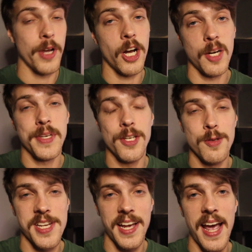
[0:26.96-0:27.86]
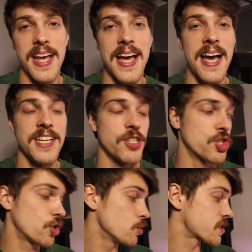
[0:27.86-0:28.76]
we are going to be using AI to
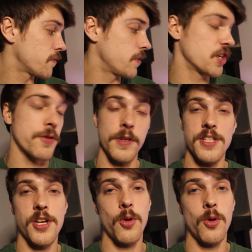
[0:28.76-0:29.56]
choose the fish for this